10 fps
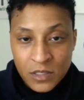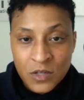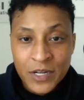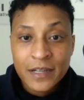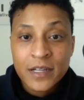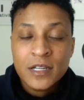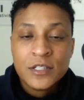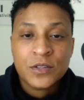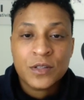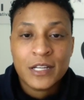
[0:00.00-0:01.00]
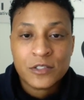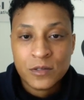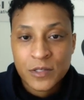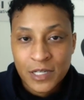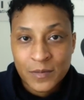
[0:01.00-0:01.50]
Okay, so the last one I'm
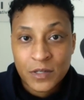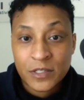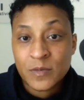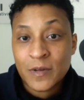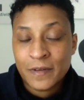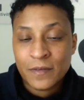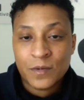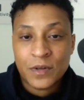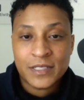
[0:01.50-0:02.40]
going to talk about is my favorite one.